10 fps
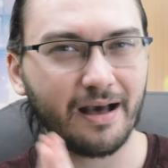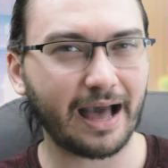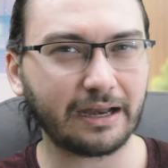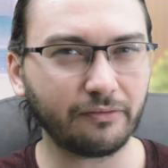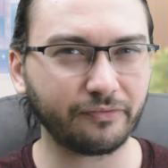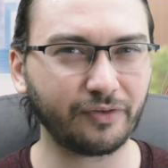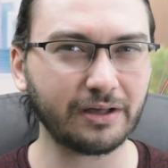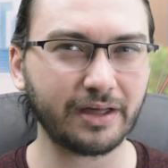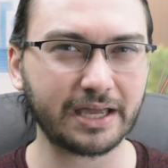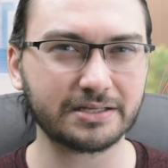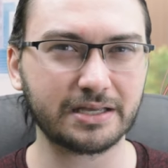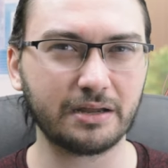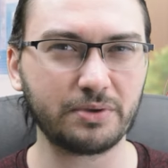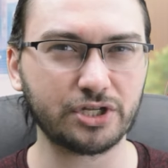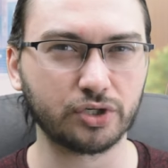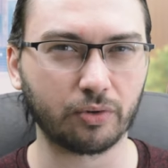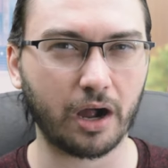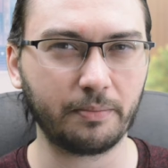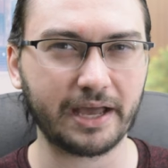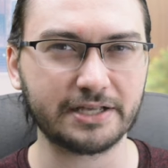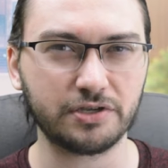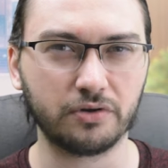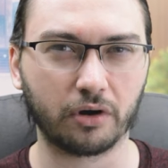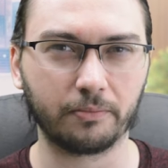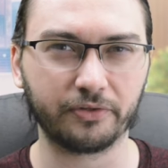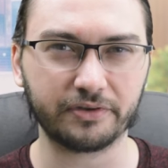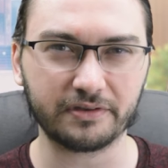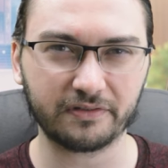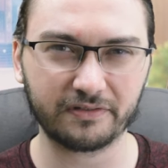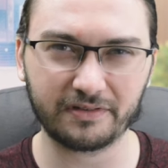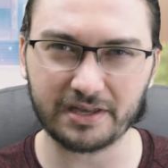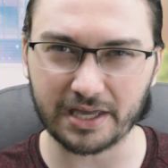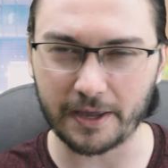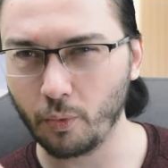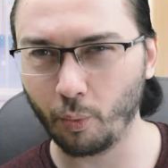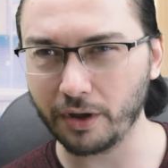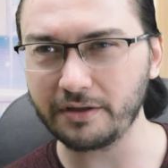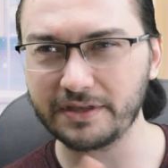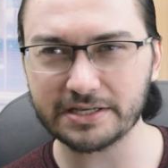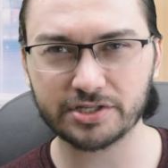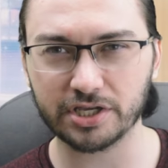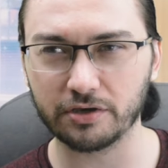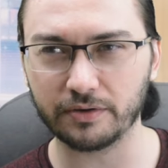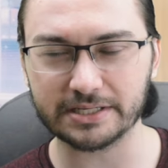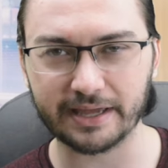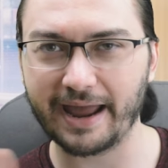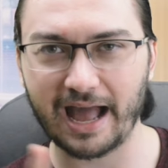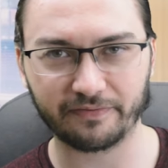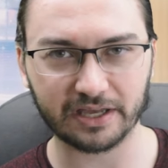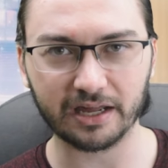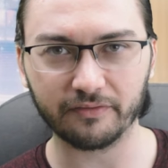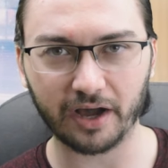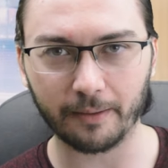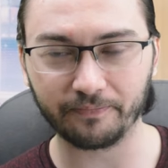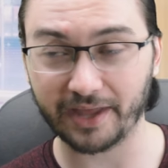I don't feel like it's going to be drama as you normally see it. One of these two is going to have to give up.